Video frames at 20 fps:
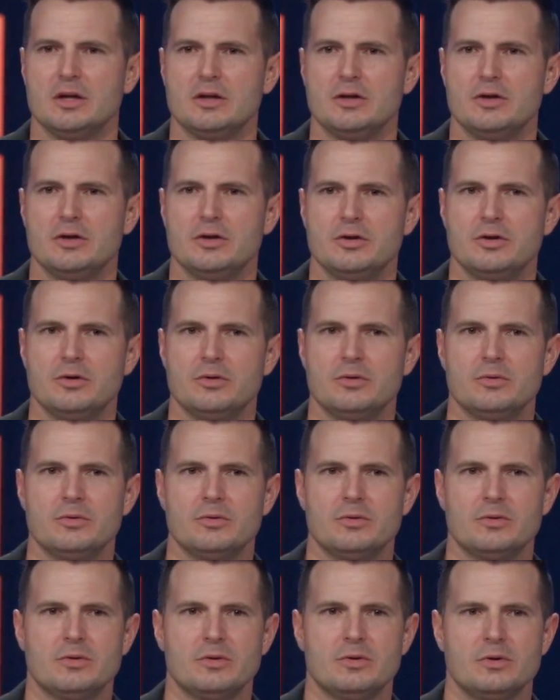
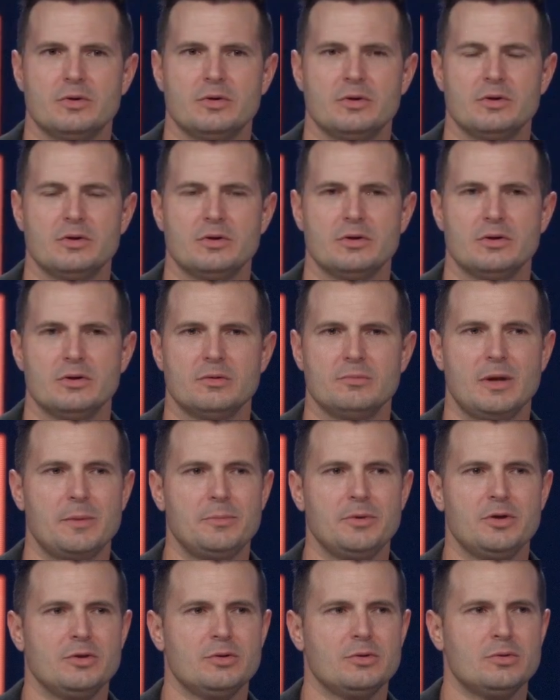Maybe
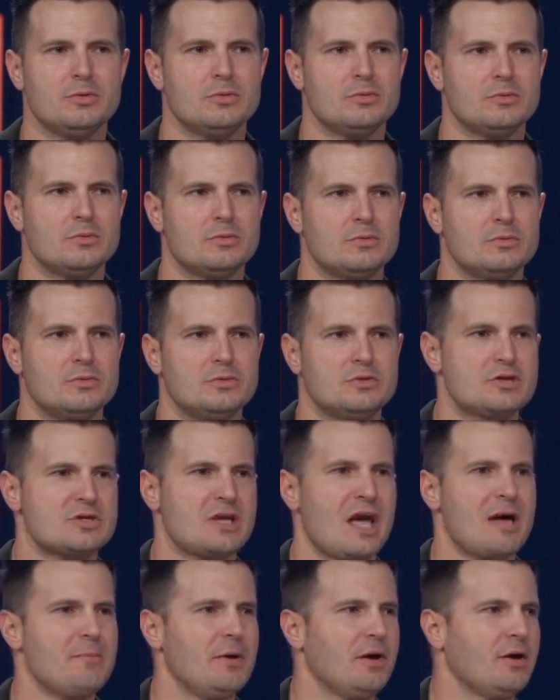you
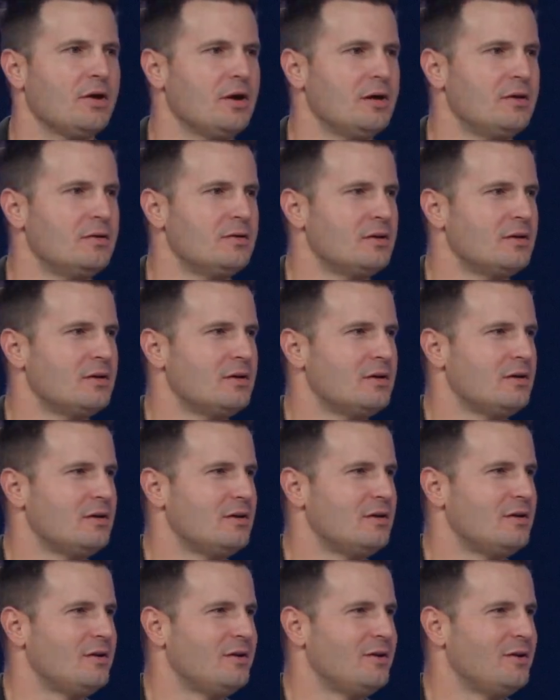just got married.
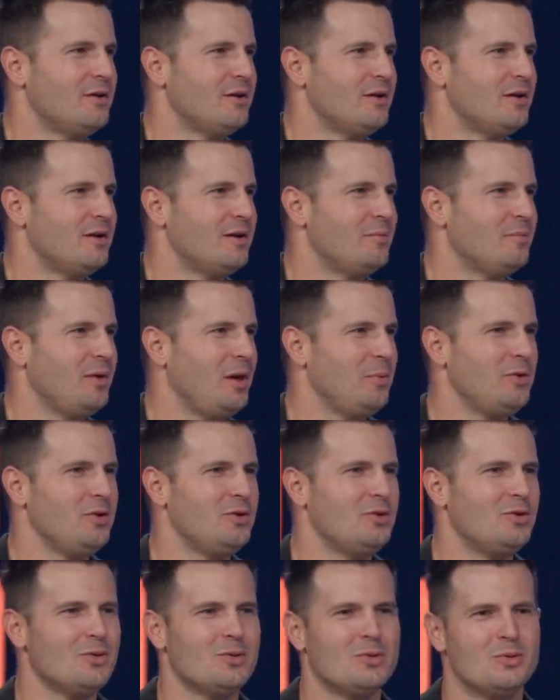Maybe
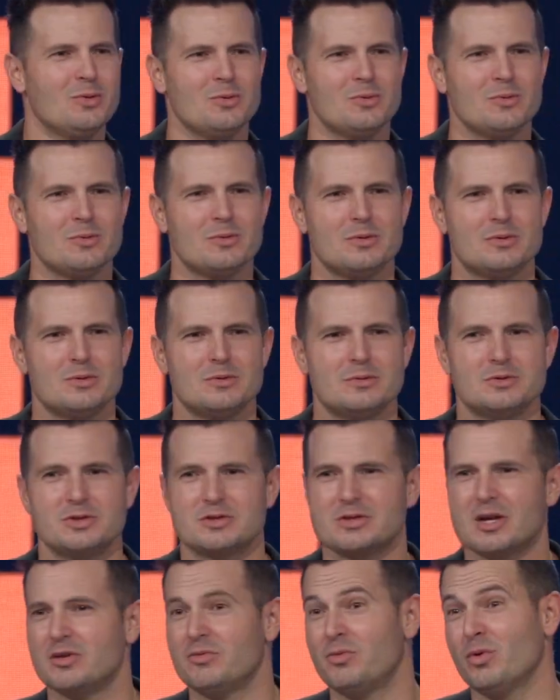you
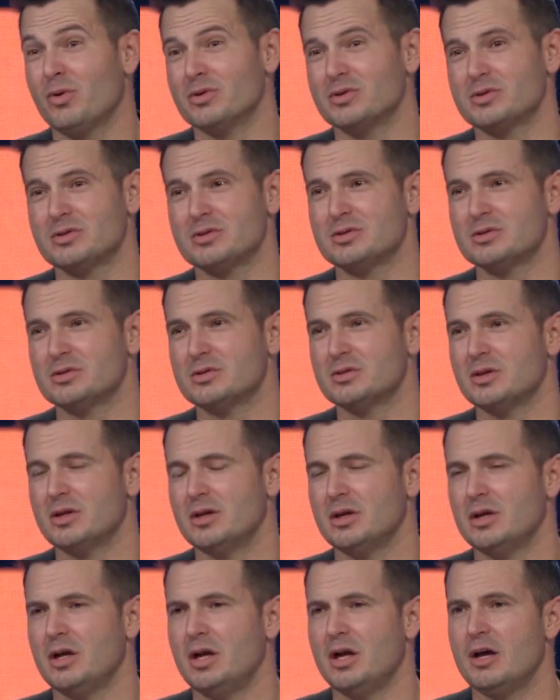just got divorced.
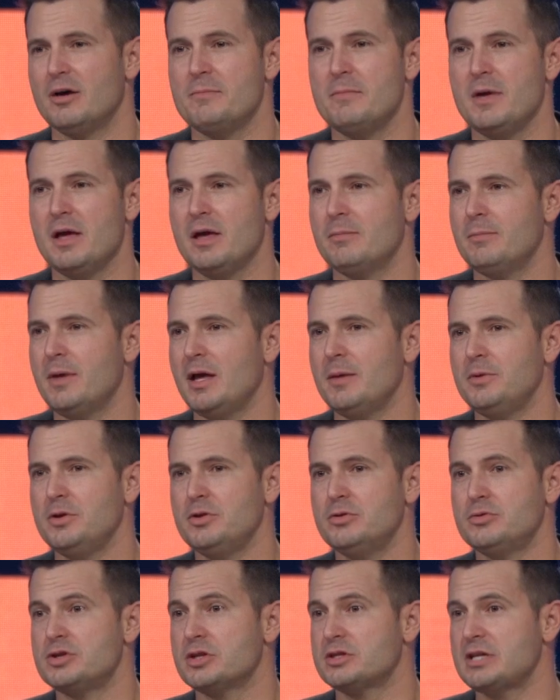Maybe
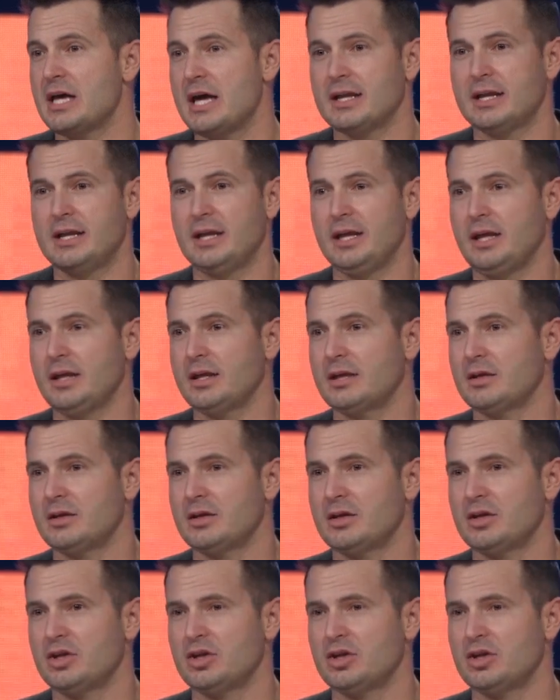you just had a kid.